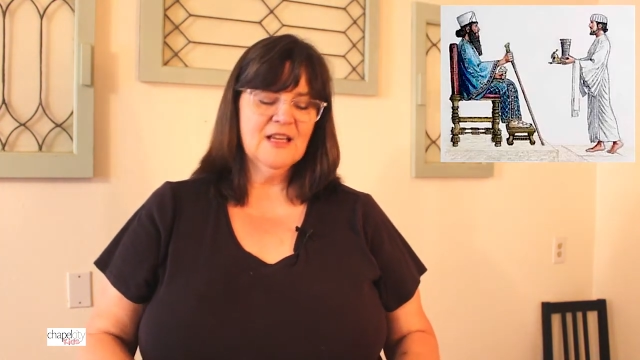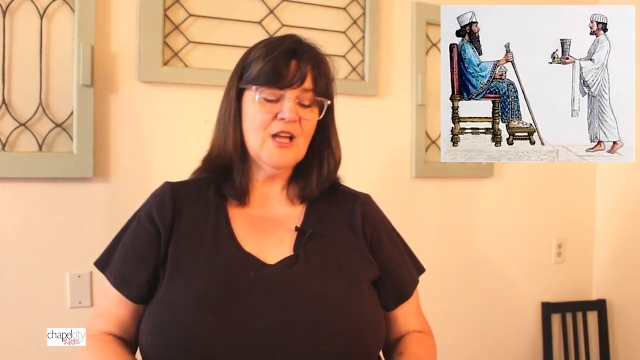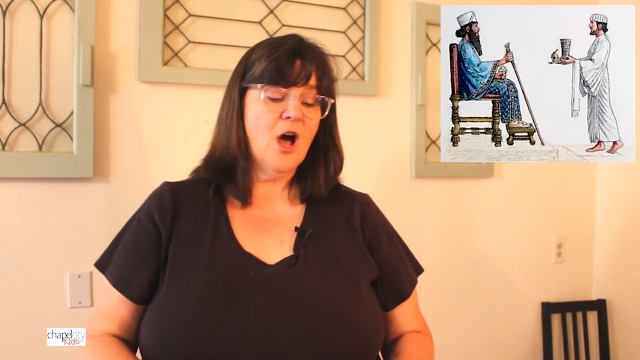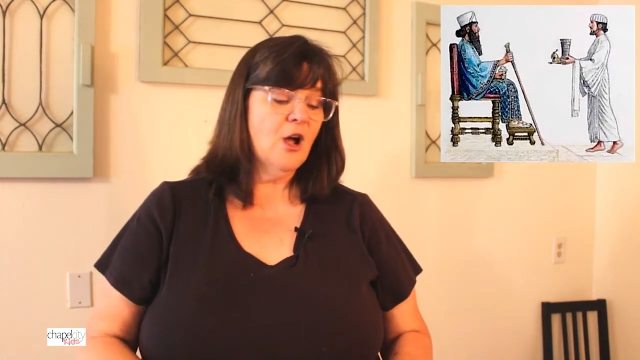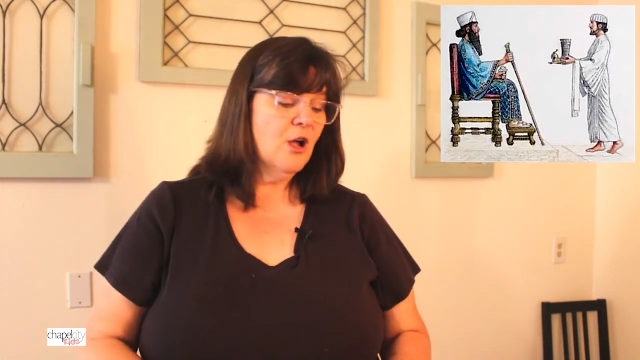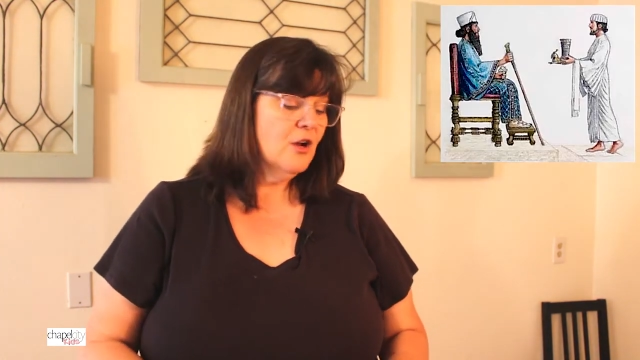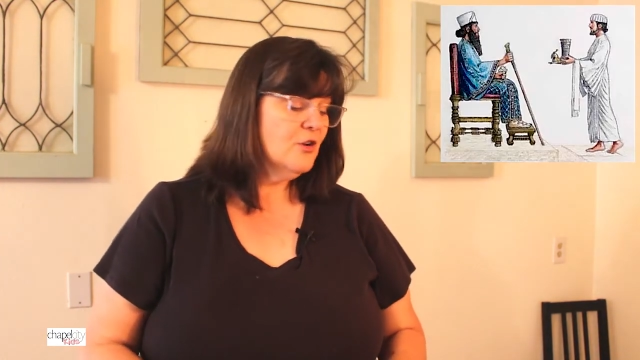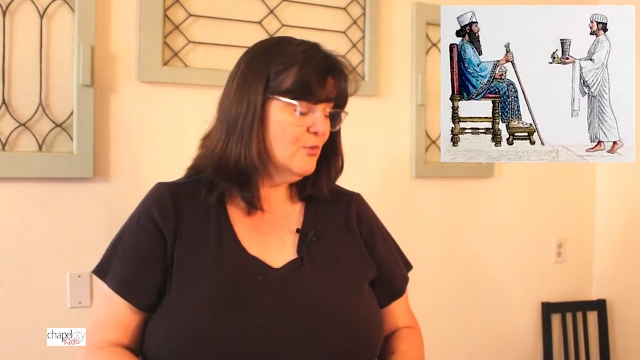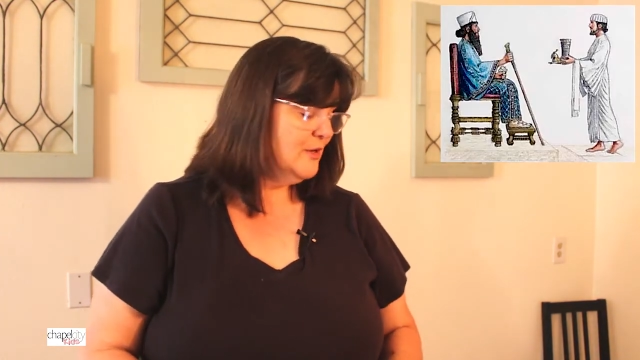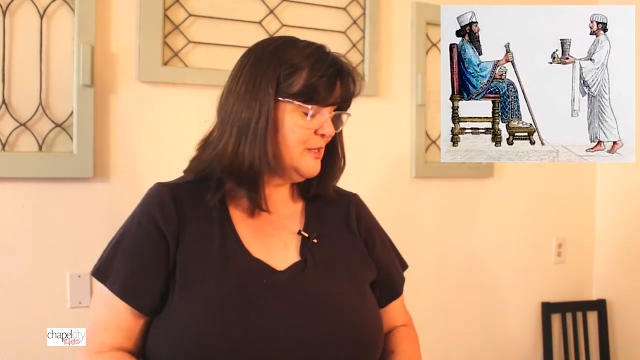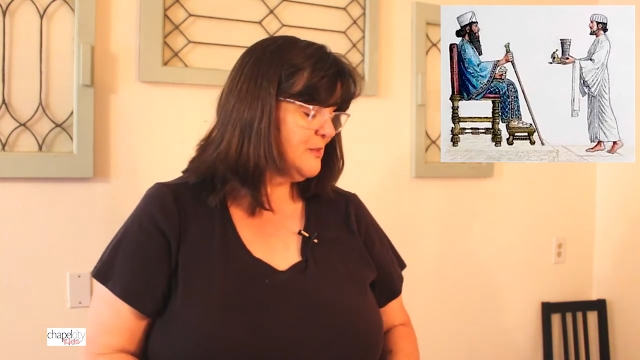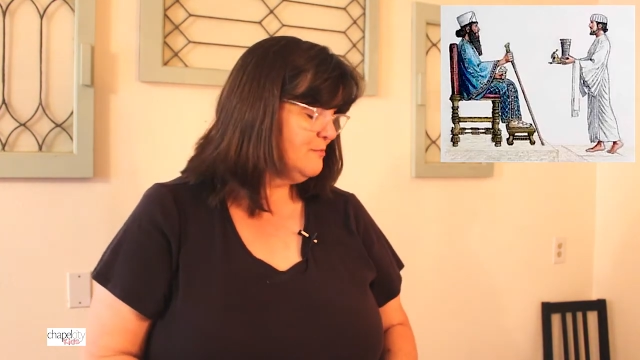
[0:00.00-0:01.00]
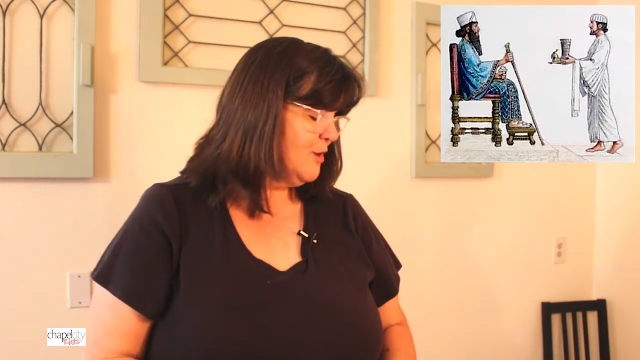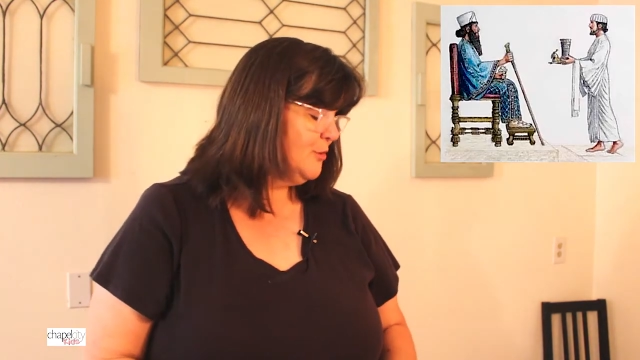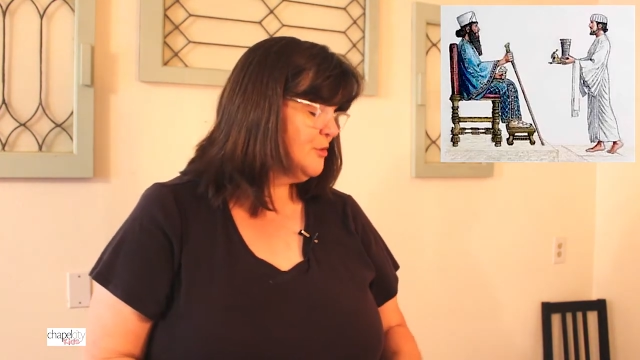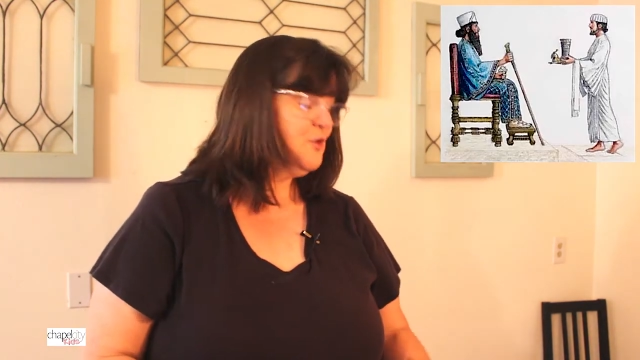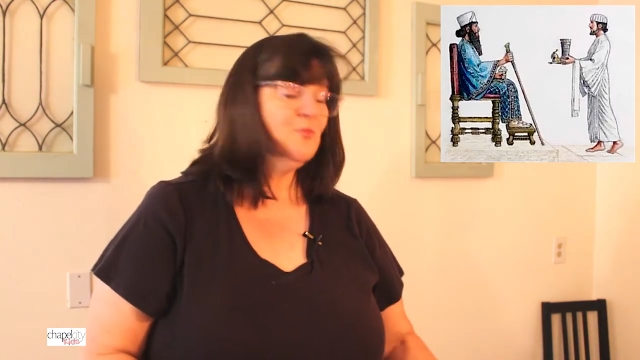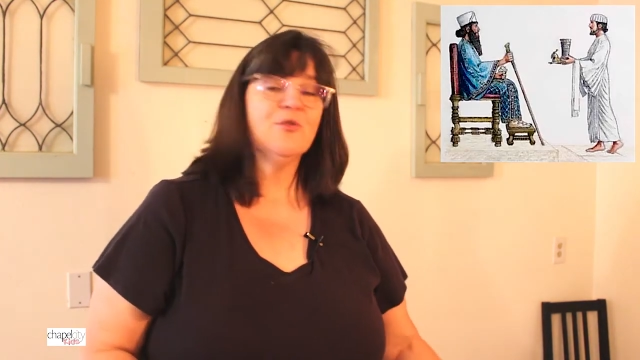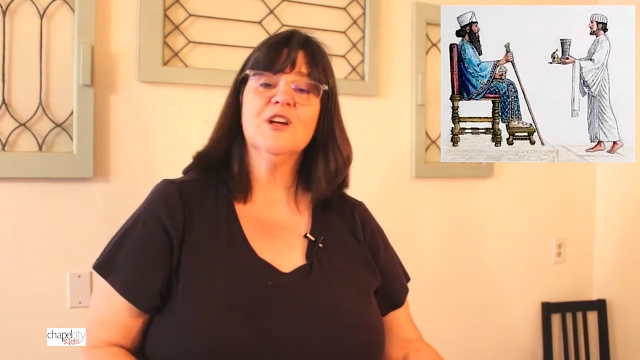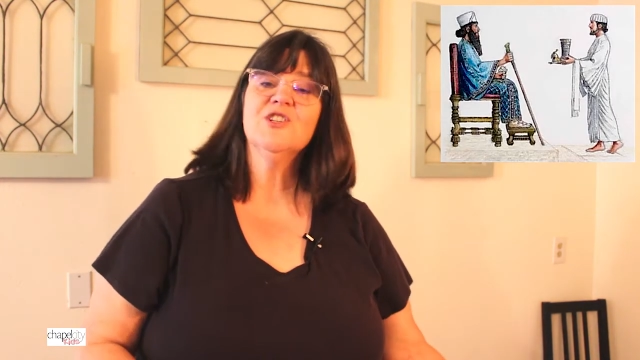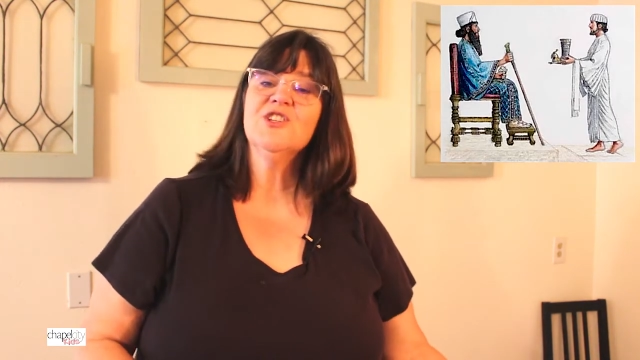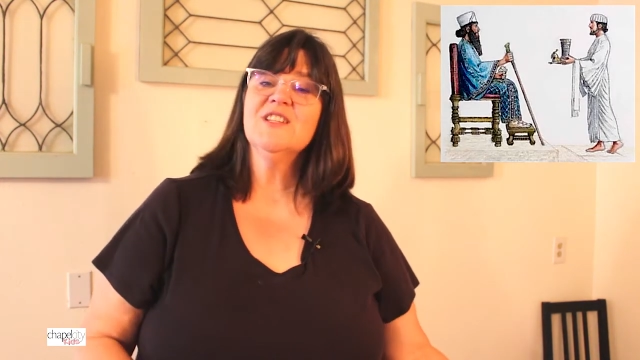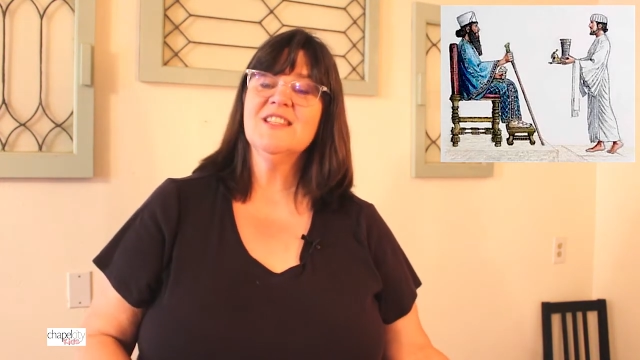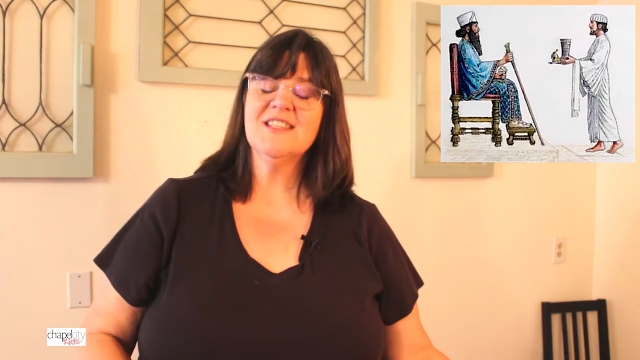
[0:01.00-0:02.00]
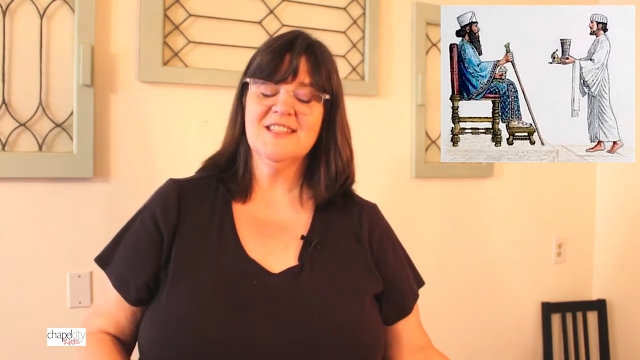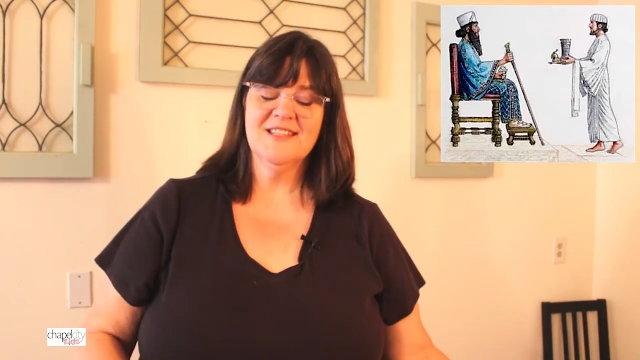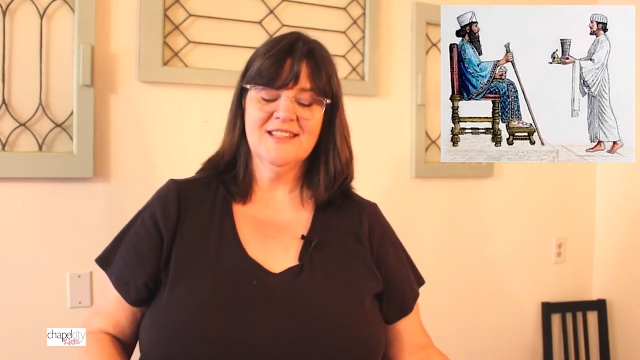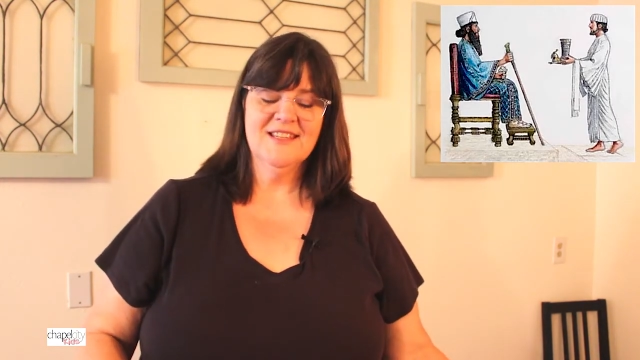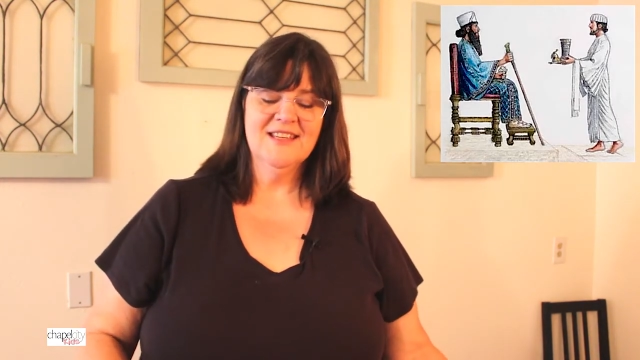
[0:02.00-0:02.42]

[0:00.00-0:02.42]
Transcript: Guard what is most precious?